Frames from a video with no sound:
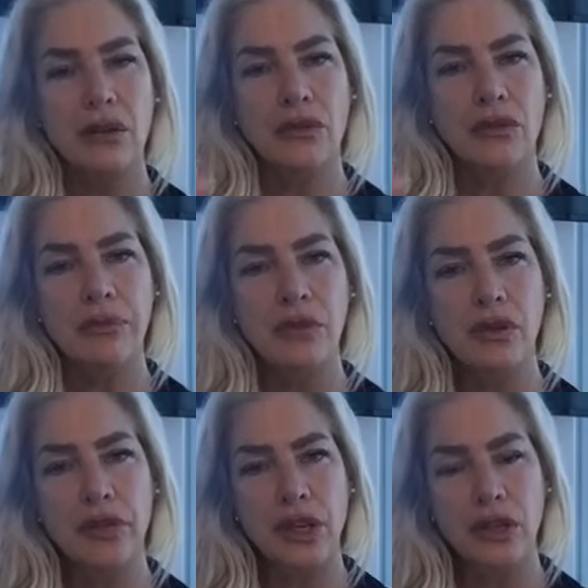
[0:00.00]

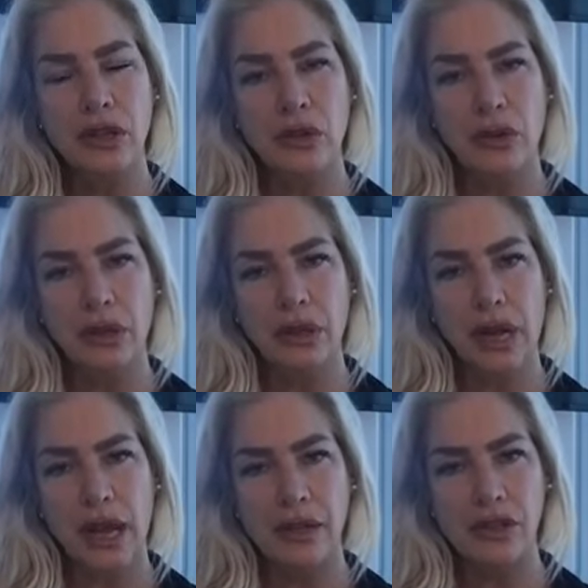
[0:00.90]
removing your
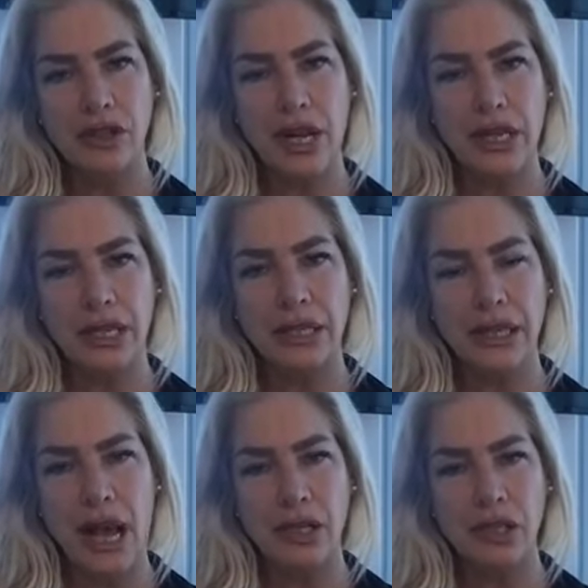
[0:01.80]
energetic
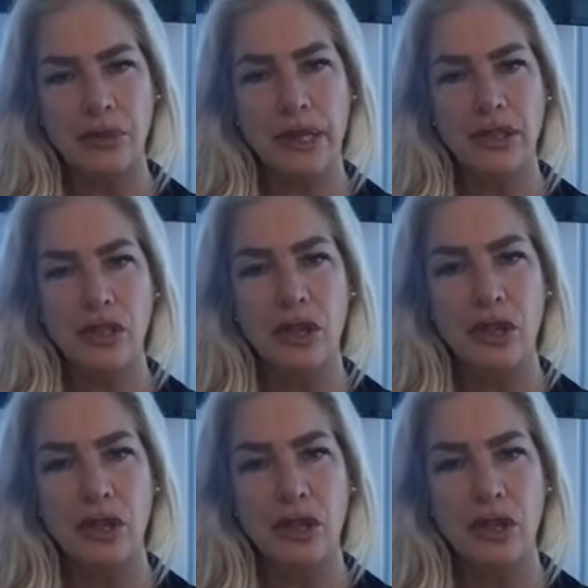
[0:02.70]
attachment